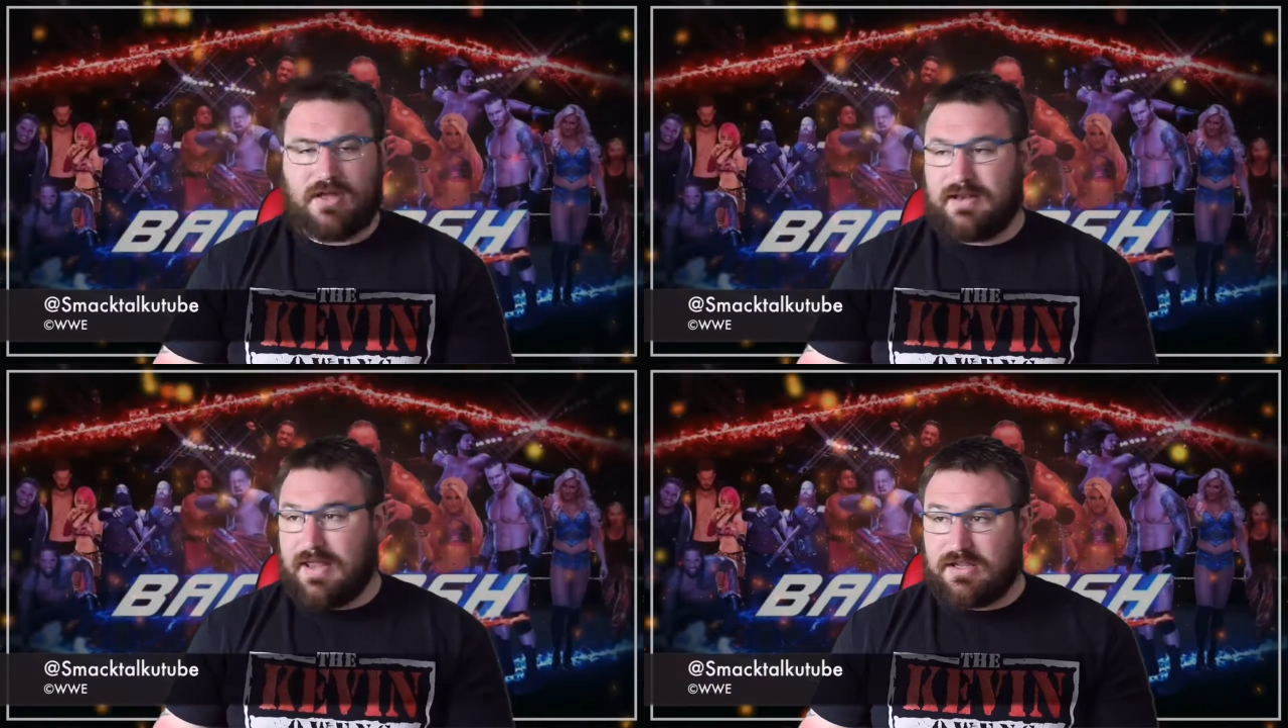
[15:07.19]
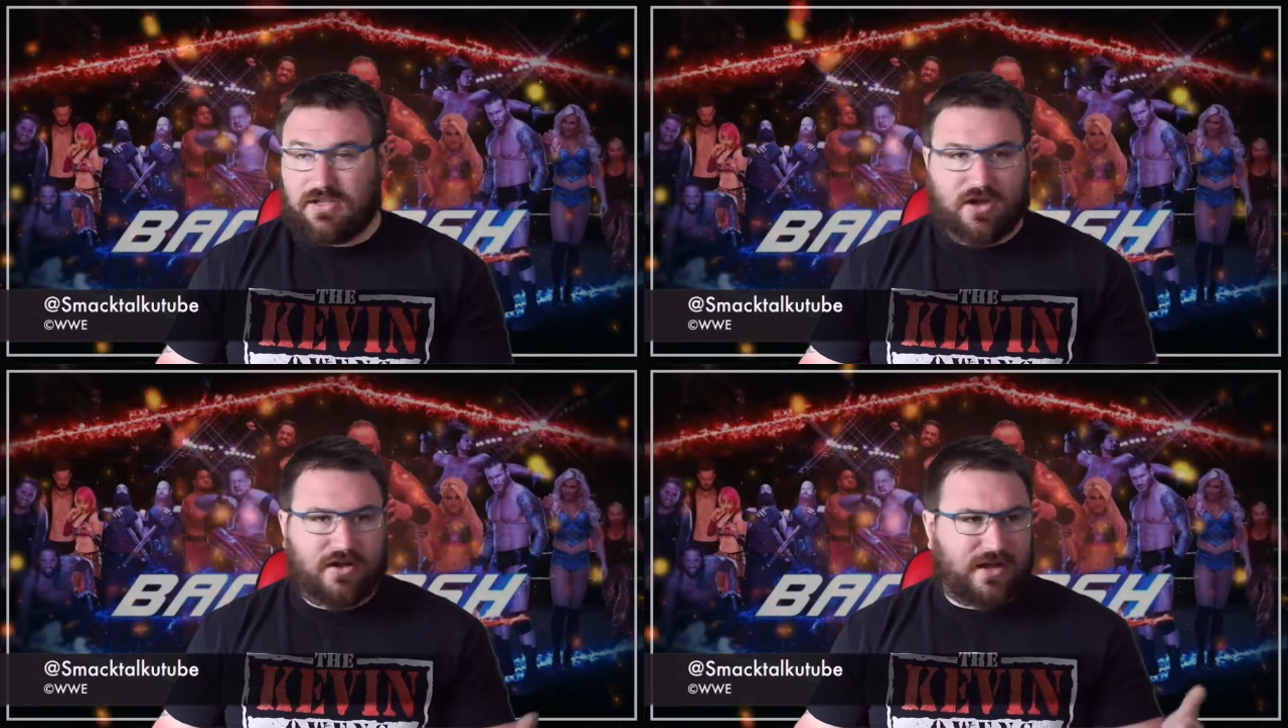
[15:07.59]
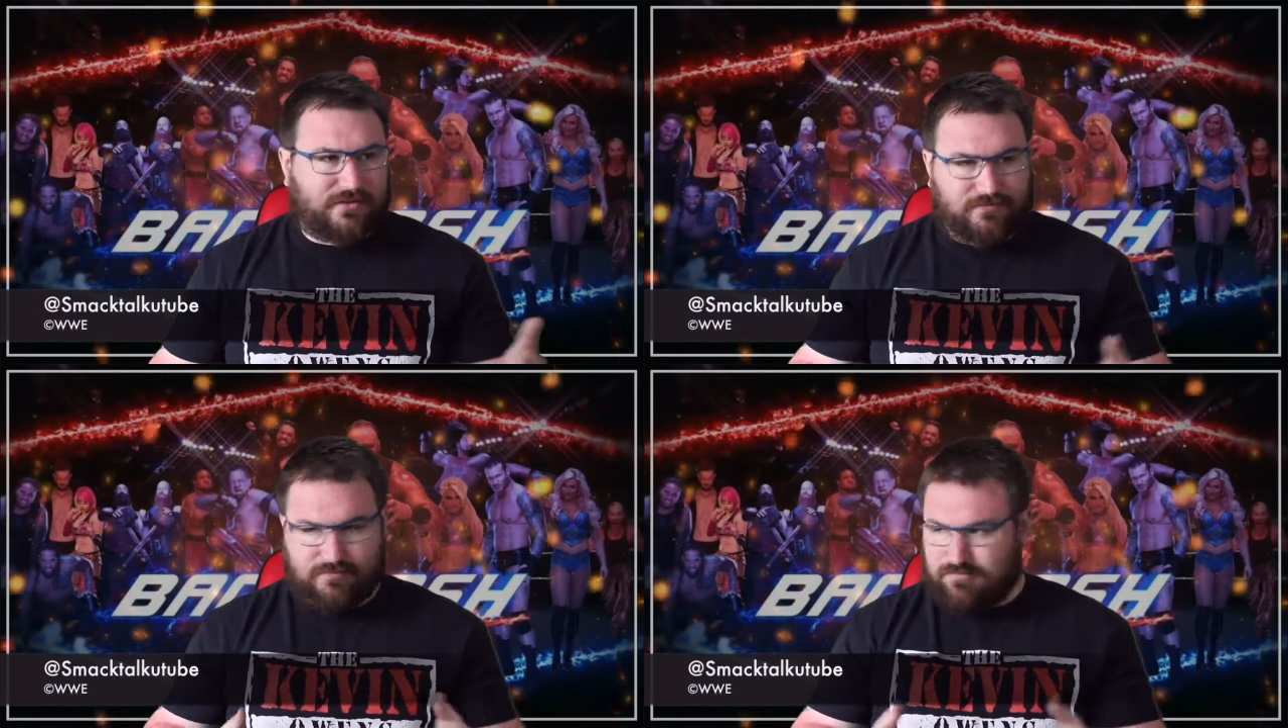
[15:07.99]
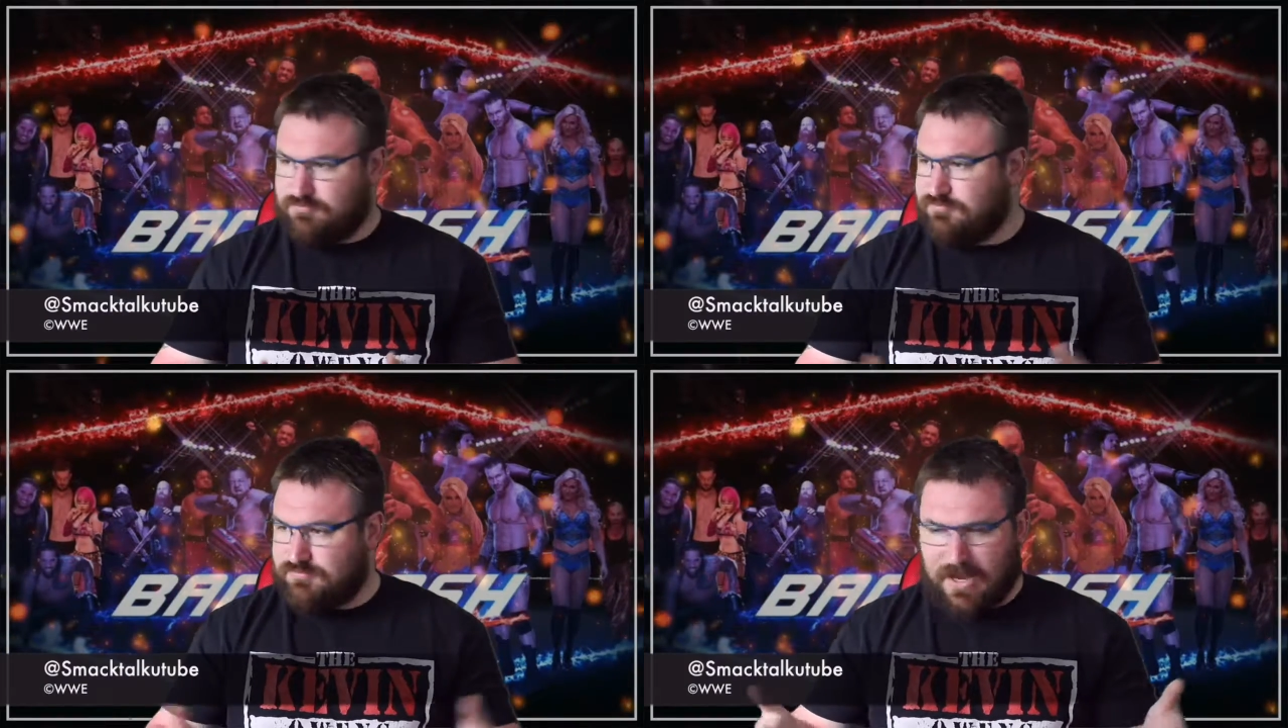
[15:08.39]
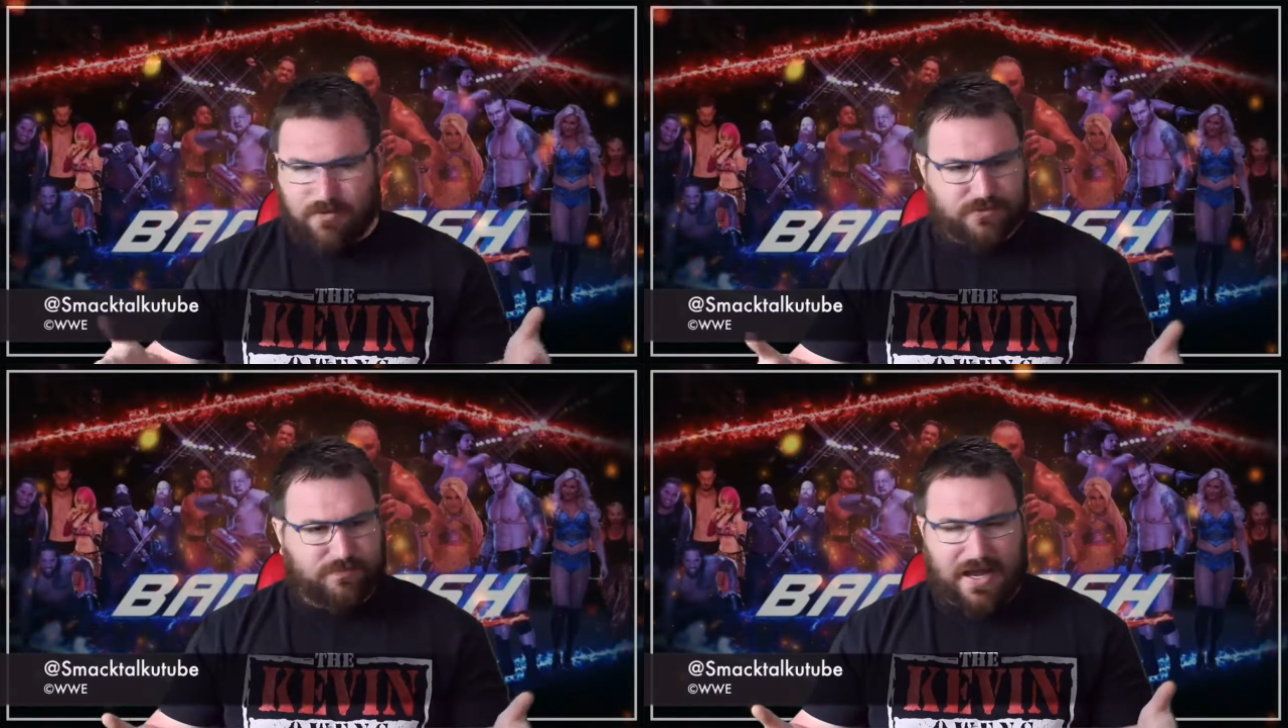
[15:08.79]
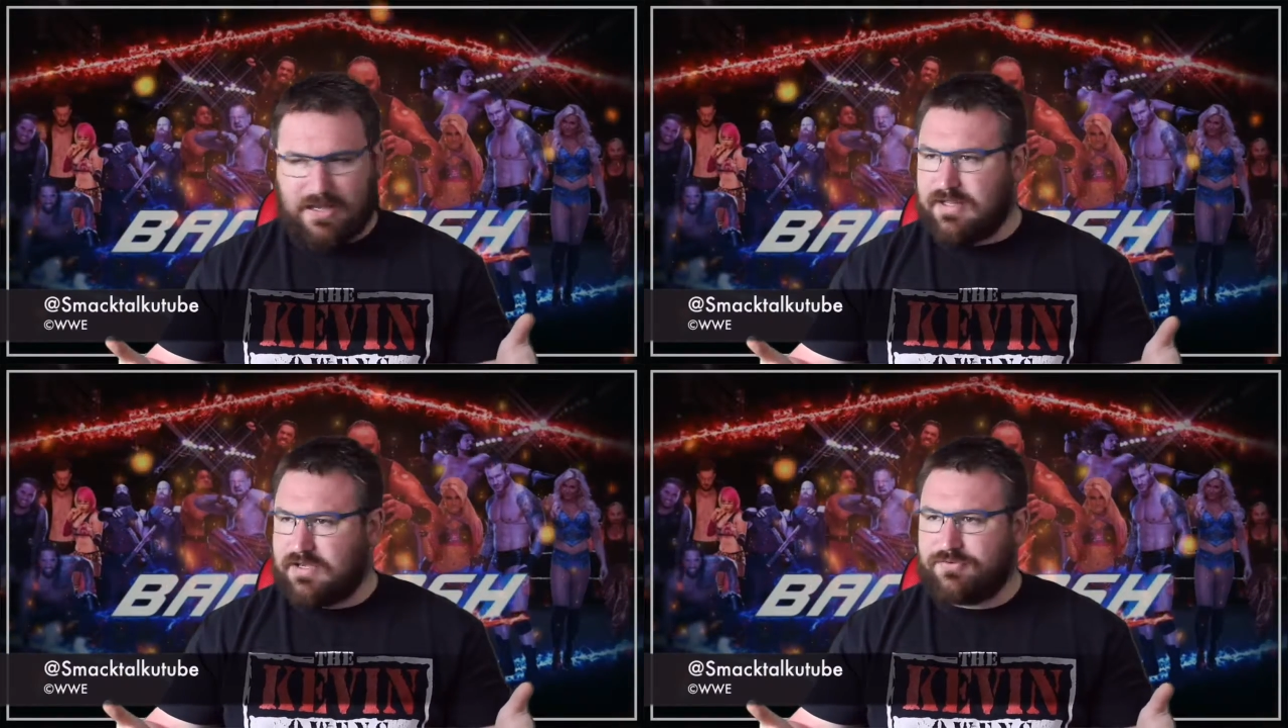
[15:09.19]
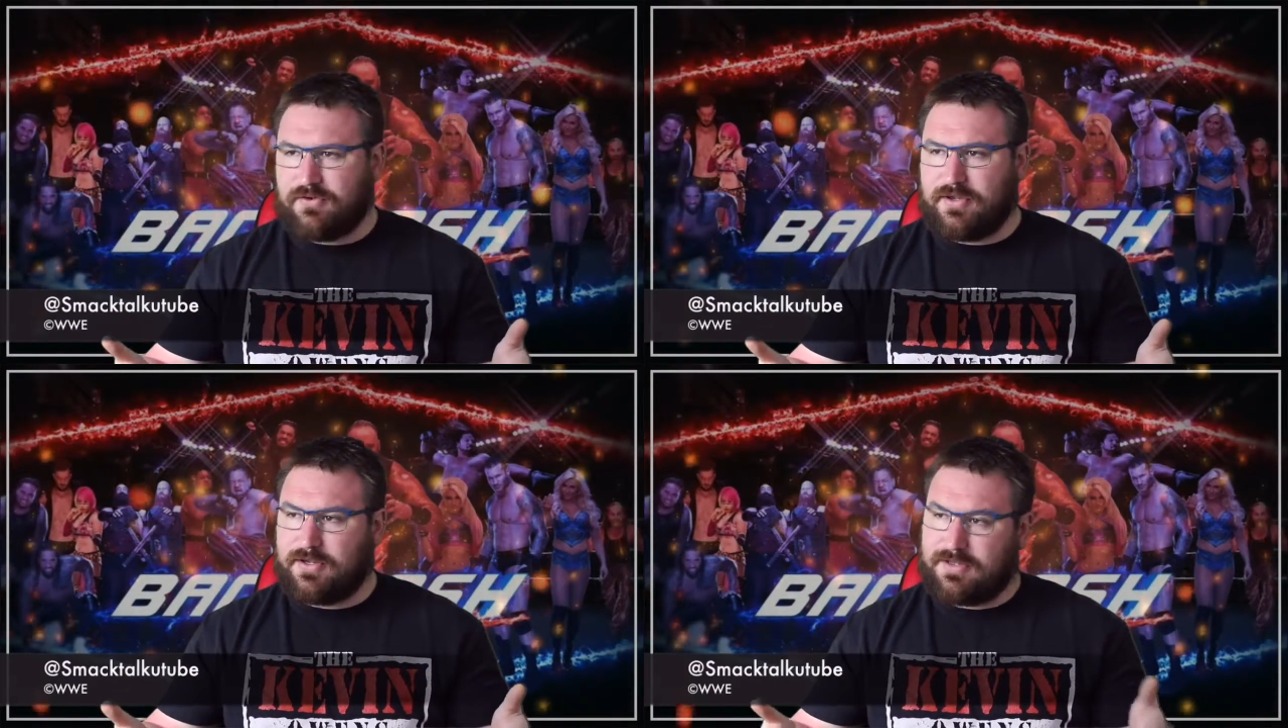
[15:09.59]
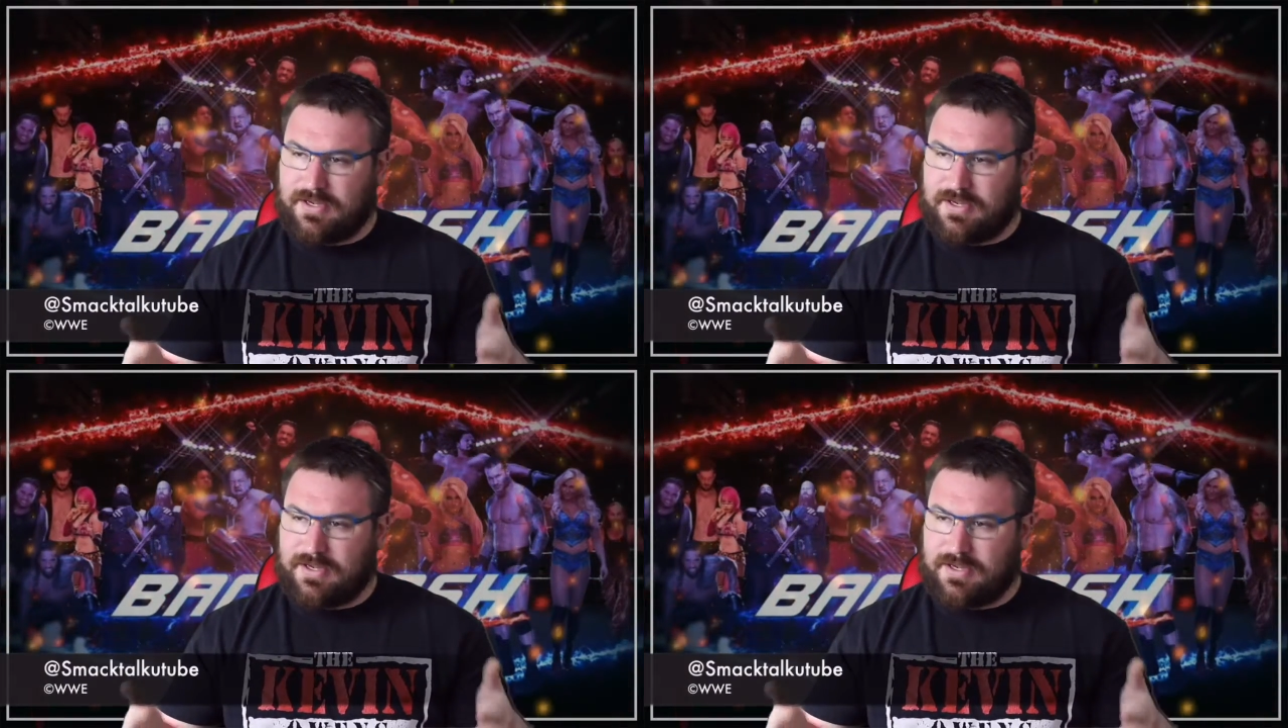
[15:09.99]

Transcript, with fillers: And there you go, guys. That was Backlash for you.